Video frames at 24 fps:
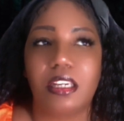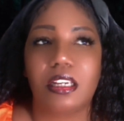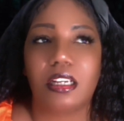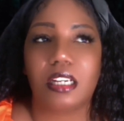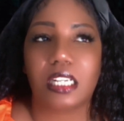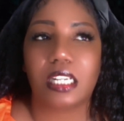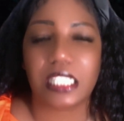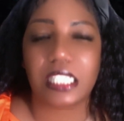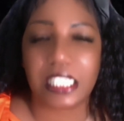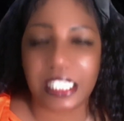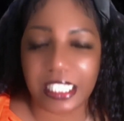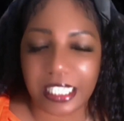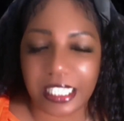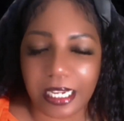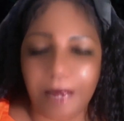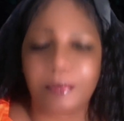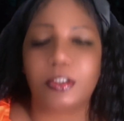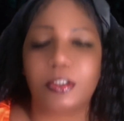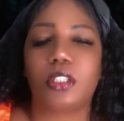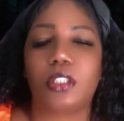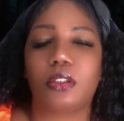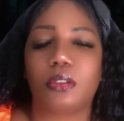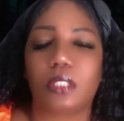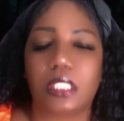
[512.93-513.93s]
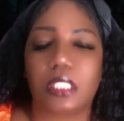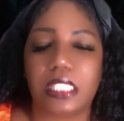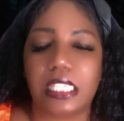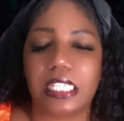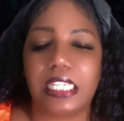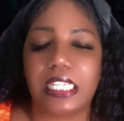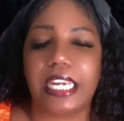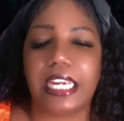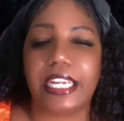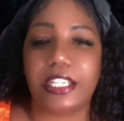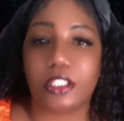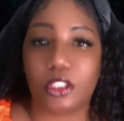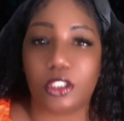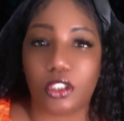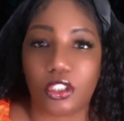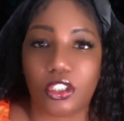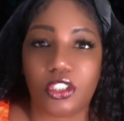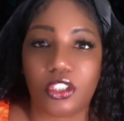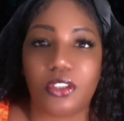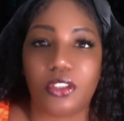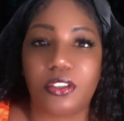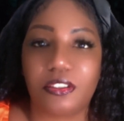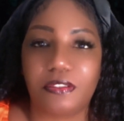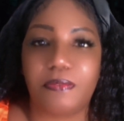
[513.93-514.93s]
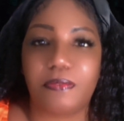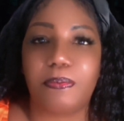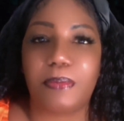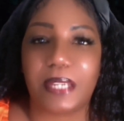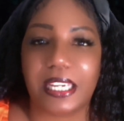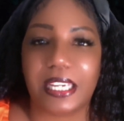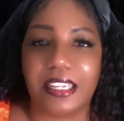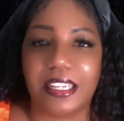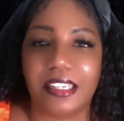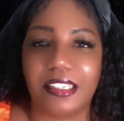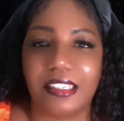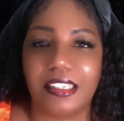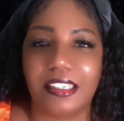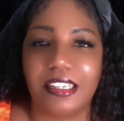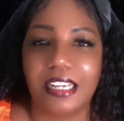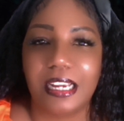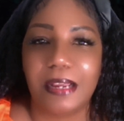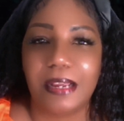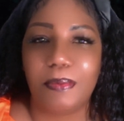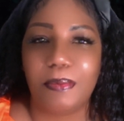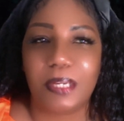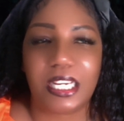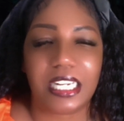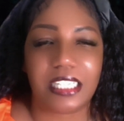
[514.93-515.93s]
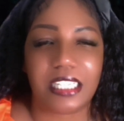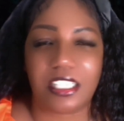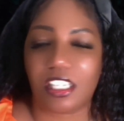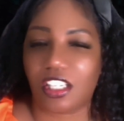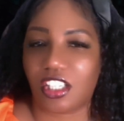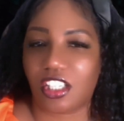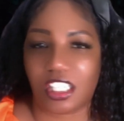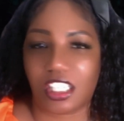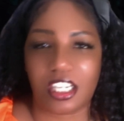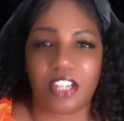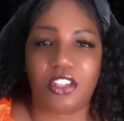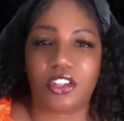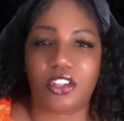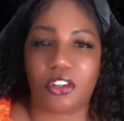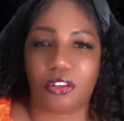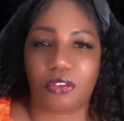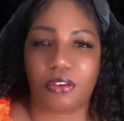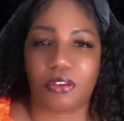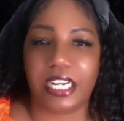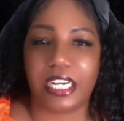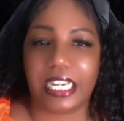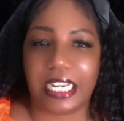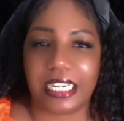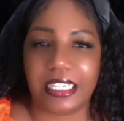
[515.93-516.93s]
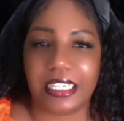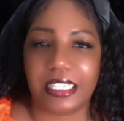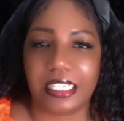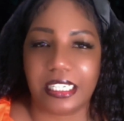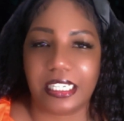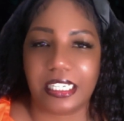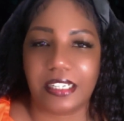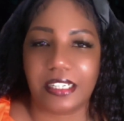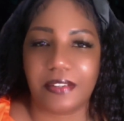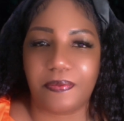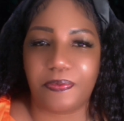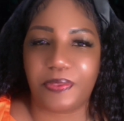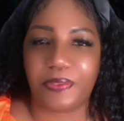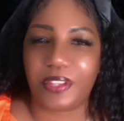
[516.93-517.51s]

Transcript: Conceptually, it should have been because it's such a great idea.